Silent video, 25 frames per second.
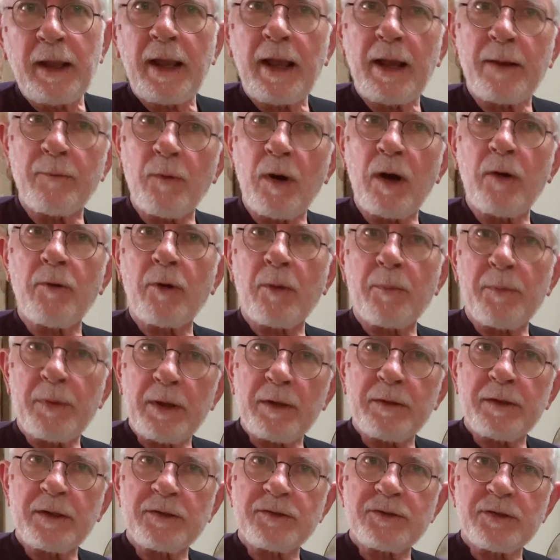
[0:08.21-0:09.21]
And while we're
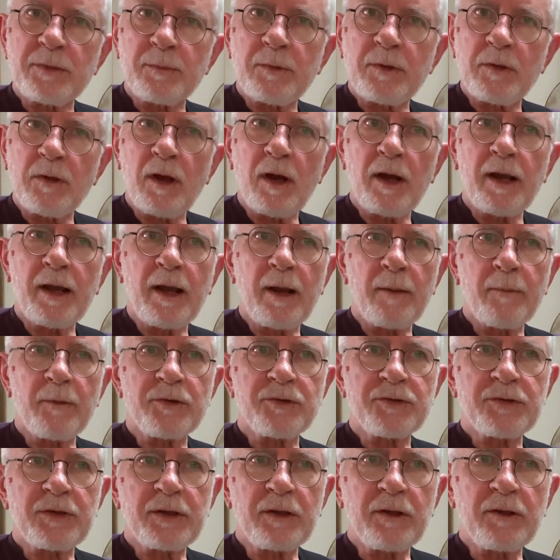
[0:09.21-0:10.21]
building some clawhammer
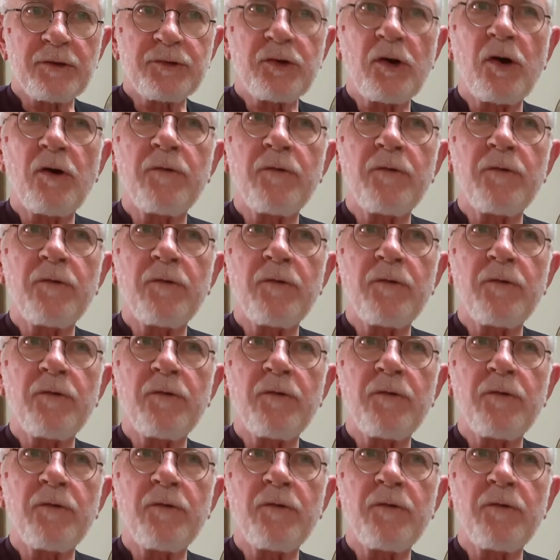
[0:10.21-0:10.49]
skills,